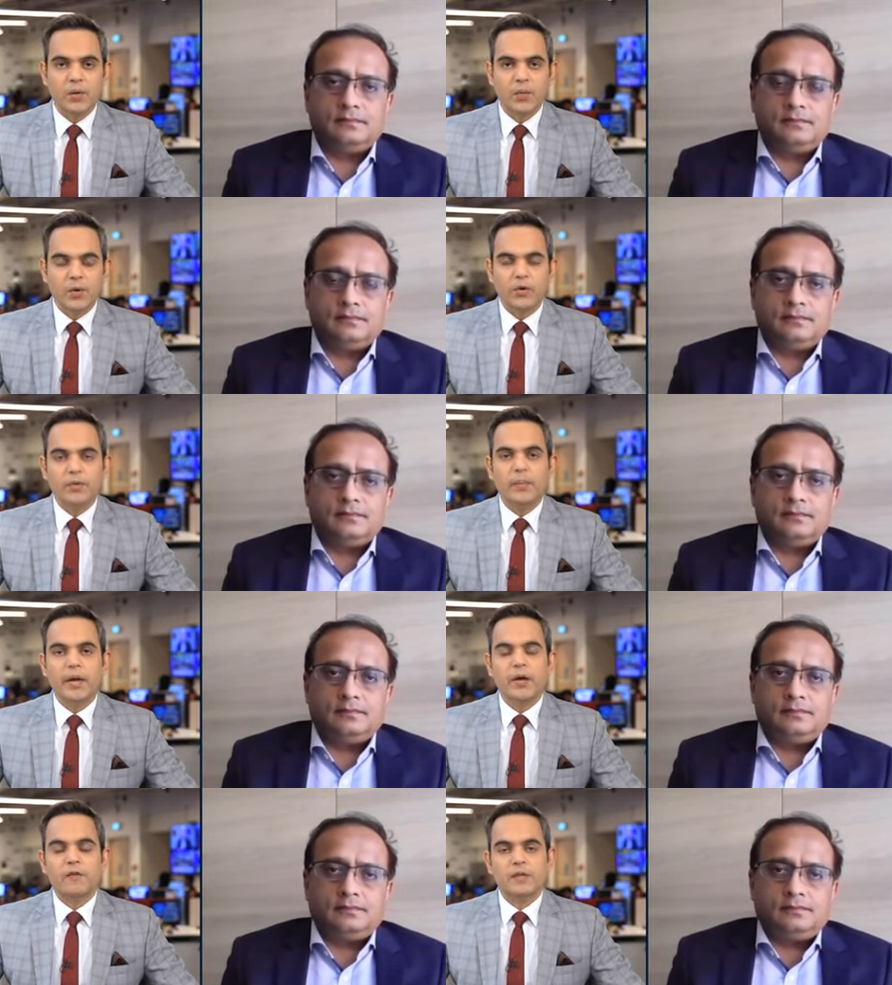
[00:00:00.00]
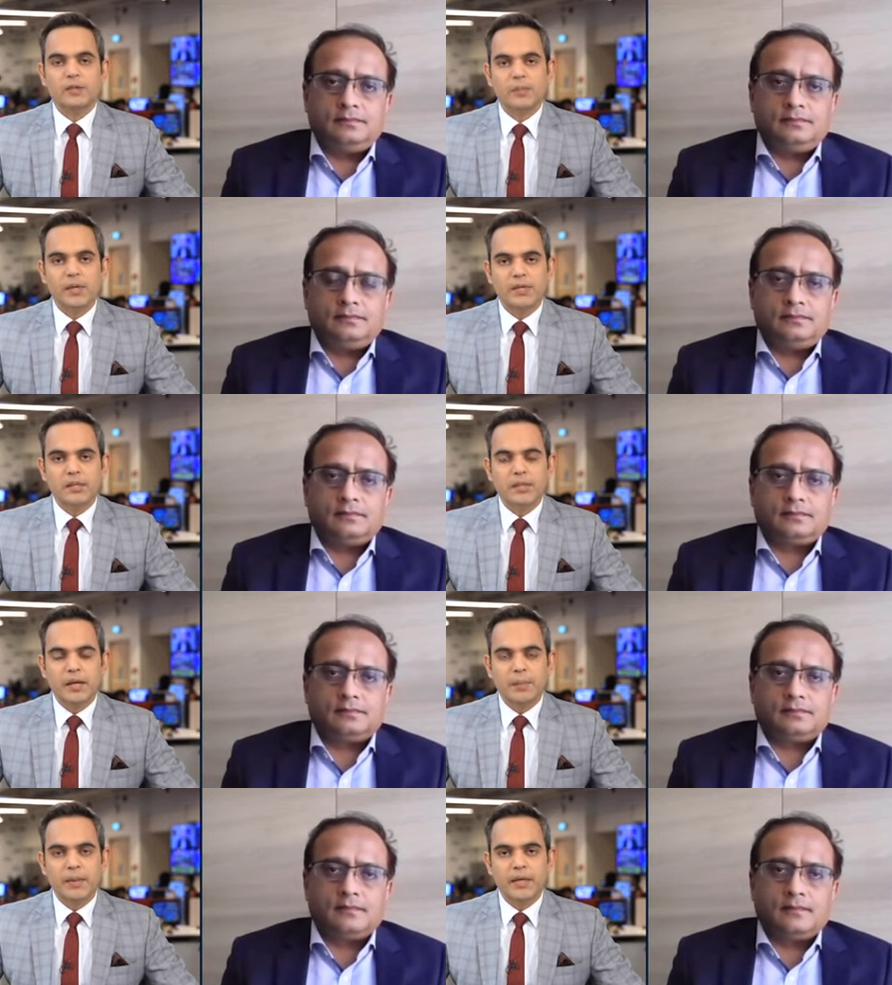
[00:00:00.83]
Speaker 1: What do you make of these measures
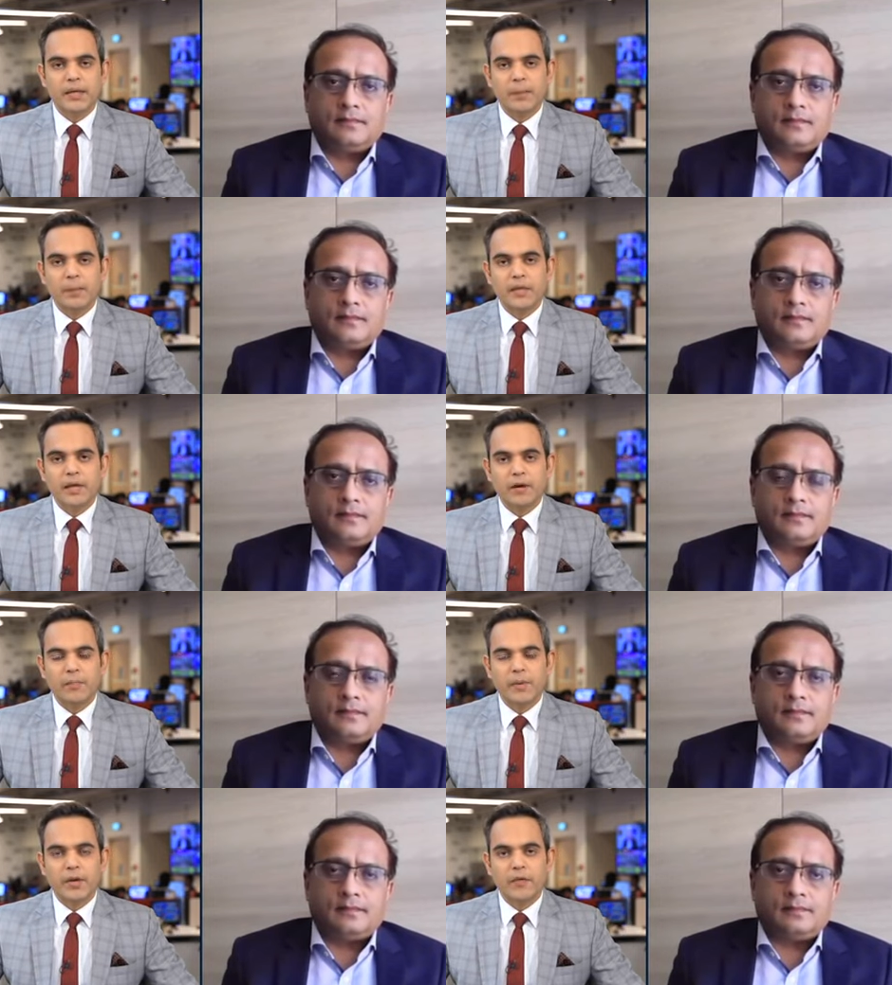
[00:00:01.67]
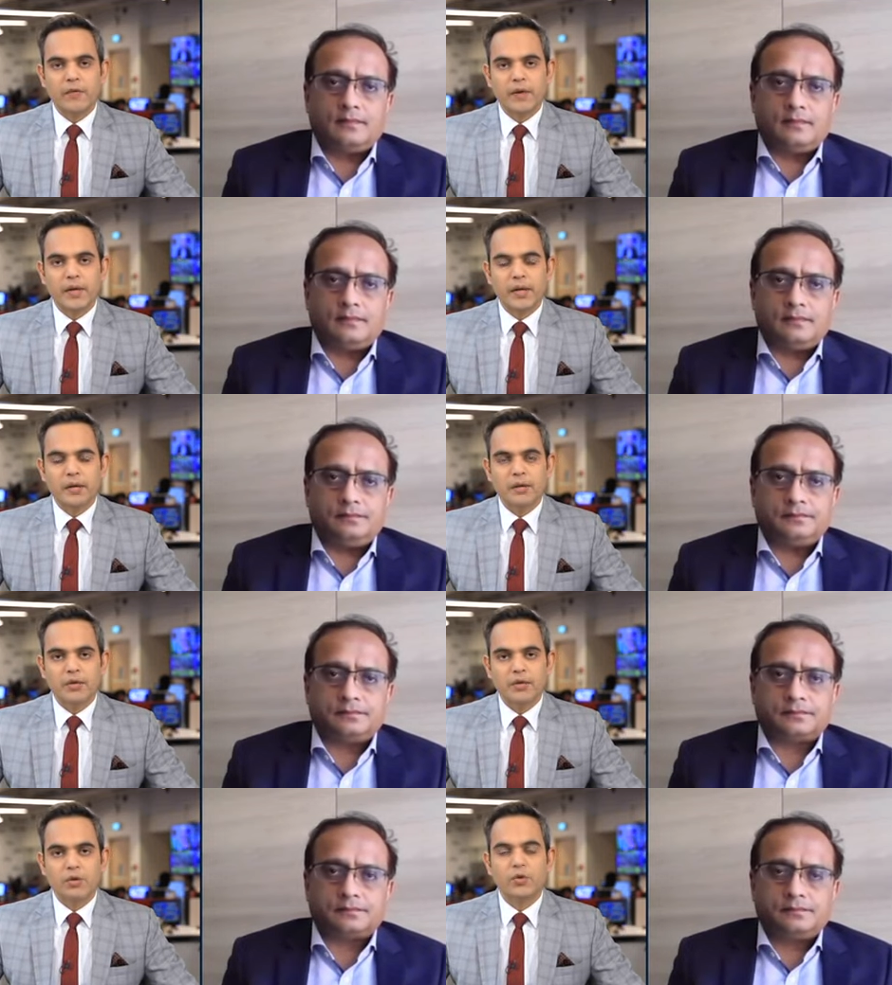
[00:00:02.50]
that have been taken by the government of India?
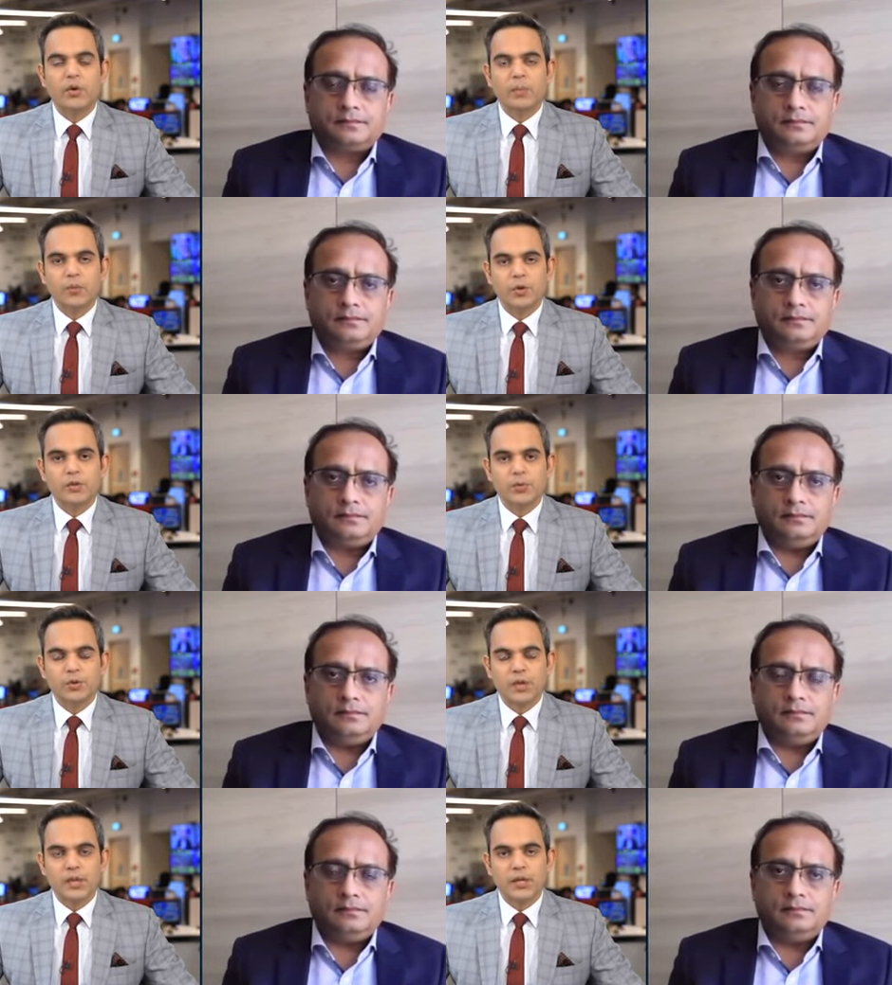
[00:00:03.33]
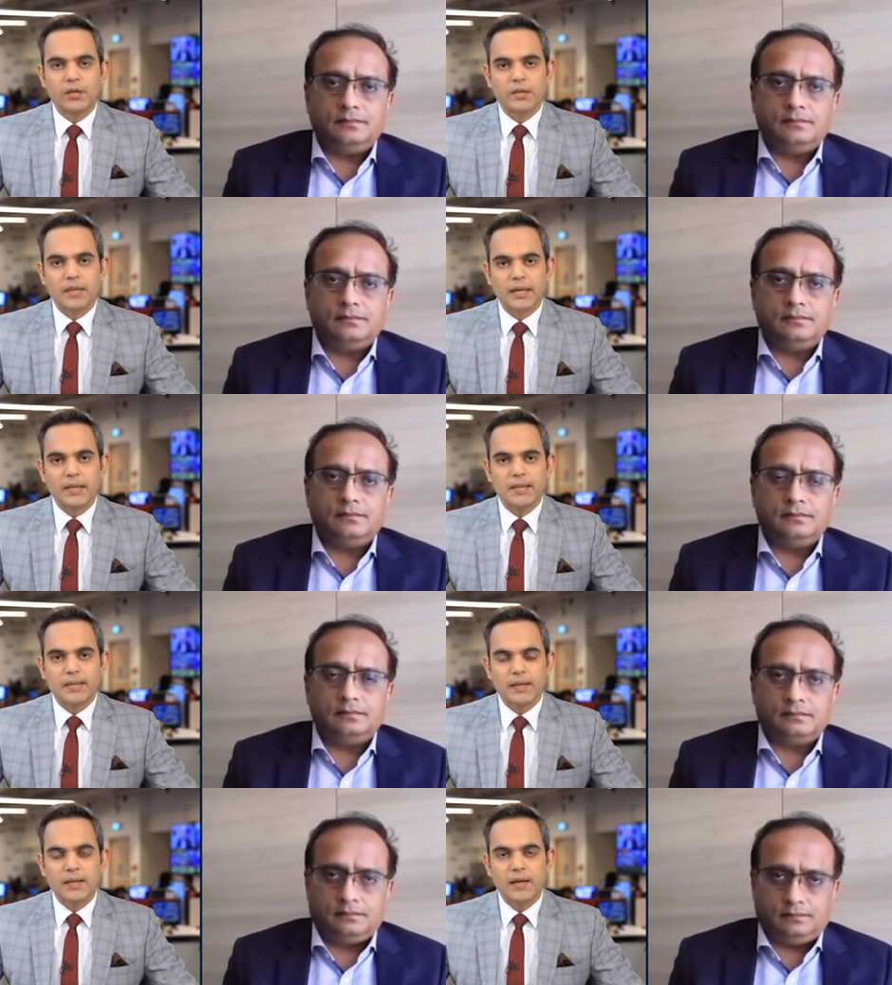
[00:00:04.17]
You know, you have more exposure, I think, to stainless
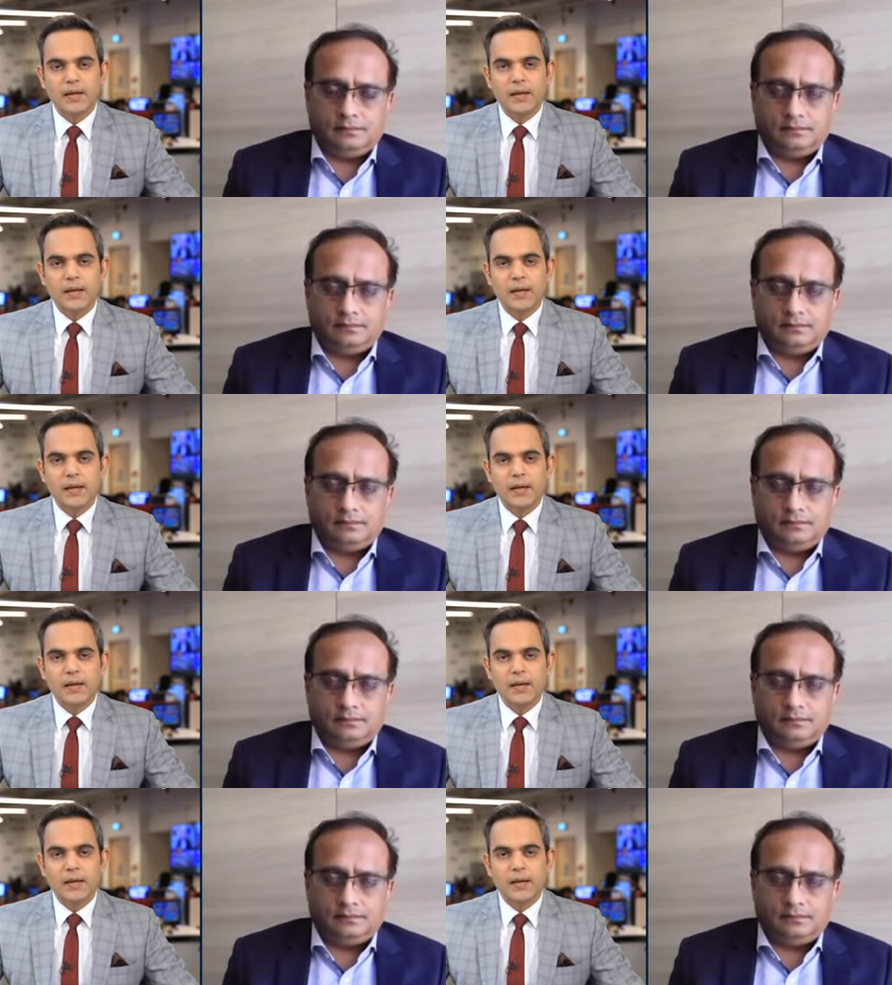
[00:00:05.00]
steel.